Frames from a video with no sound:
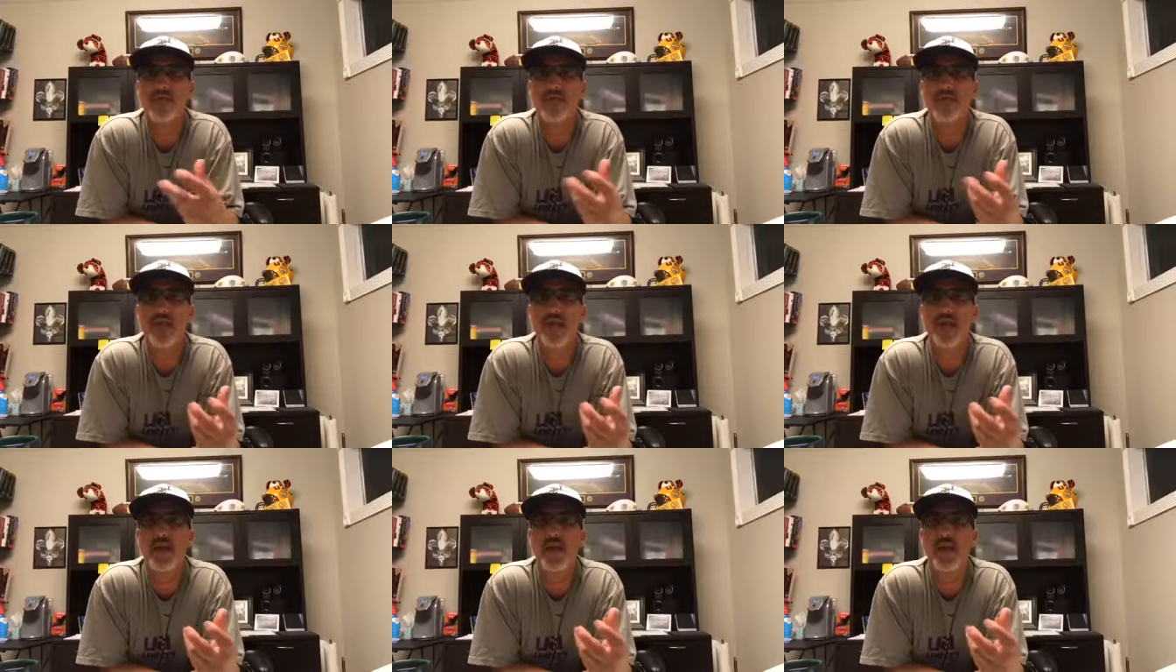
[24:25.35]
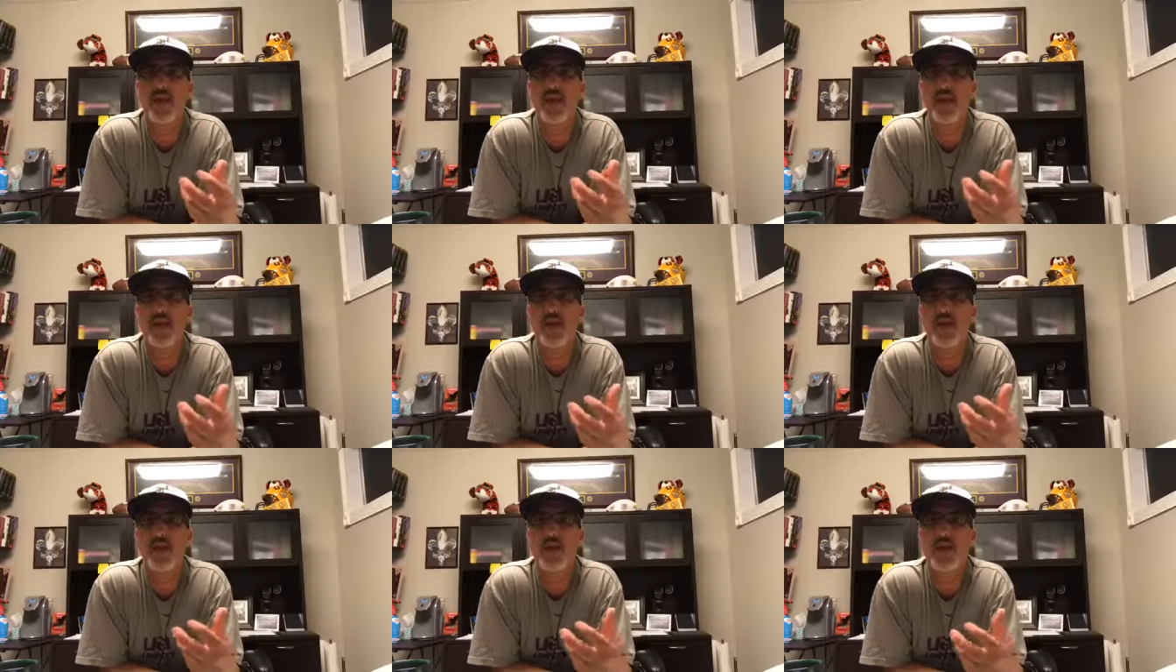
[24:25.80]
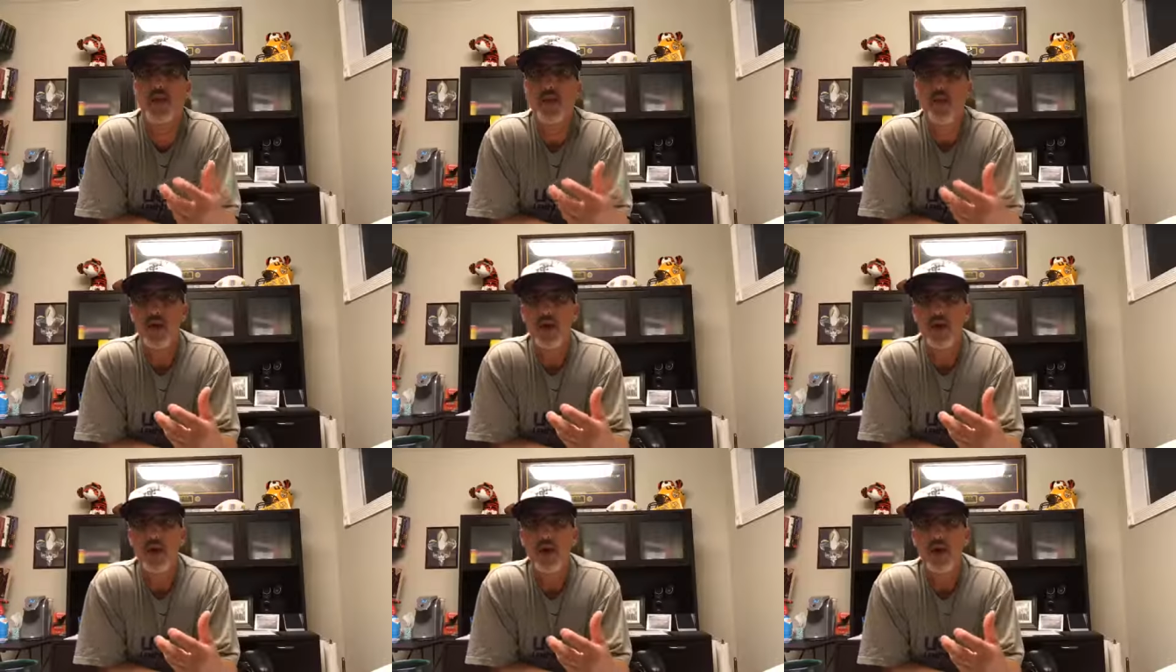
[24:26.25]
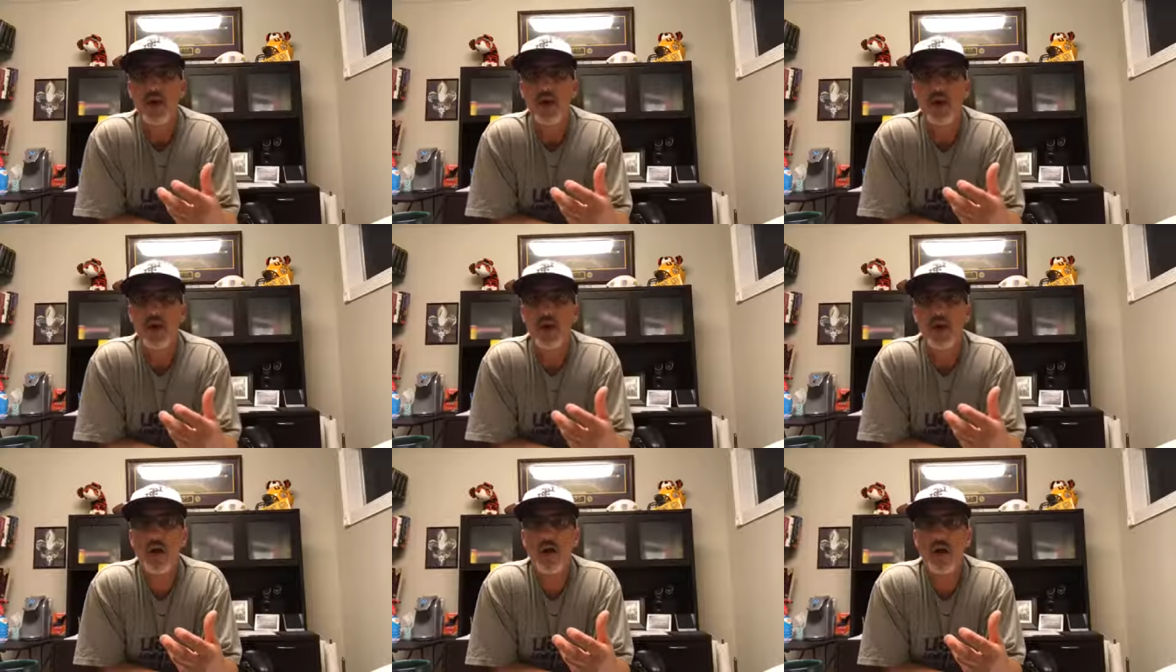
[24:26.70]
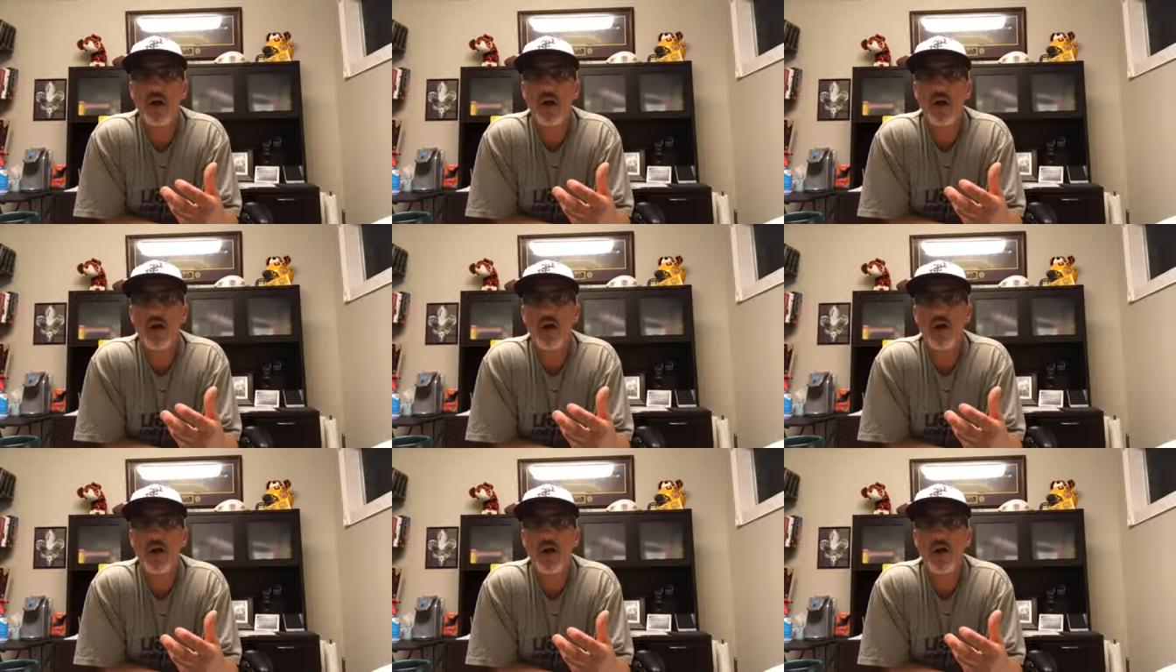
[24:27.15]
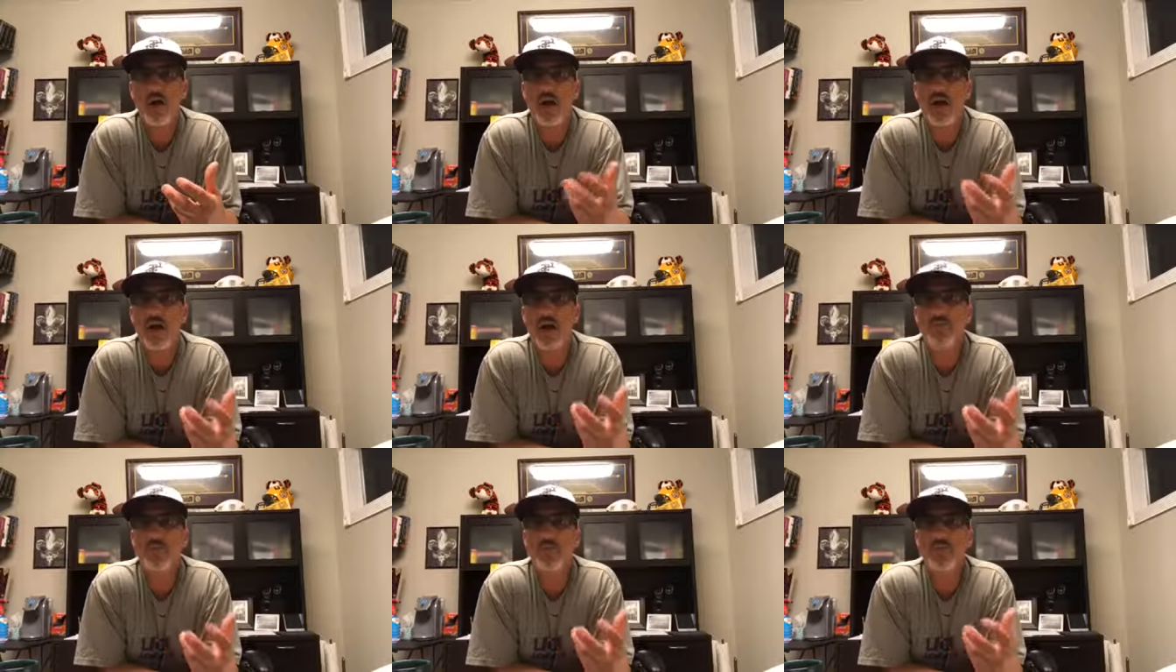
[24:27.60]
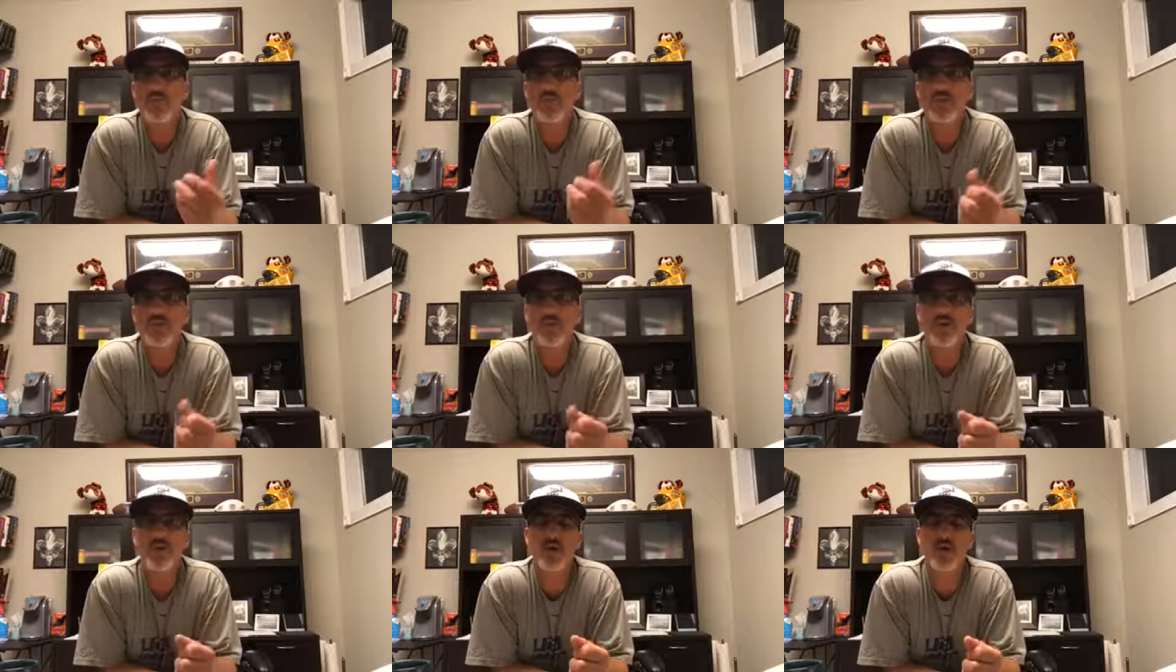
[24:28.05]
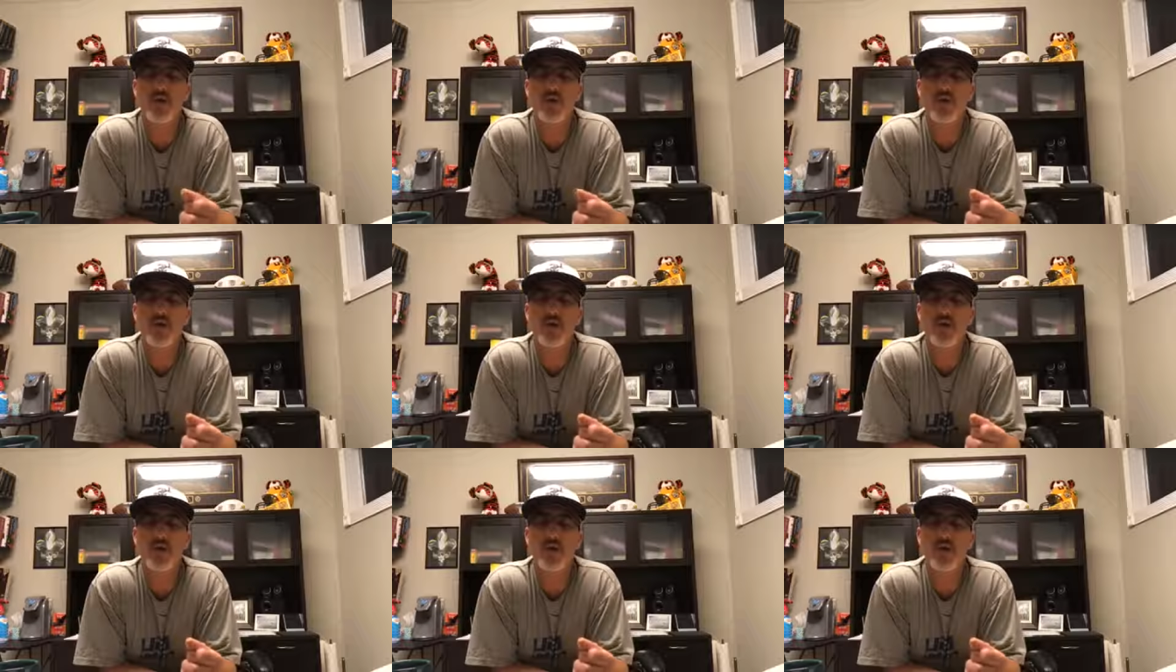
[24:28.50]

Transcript: that they are not familiar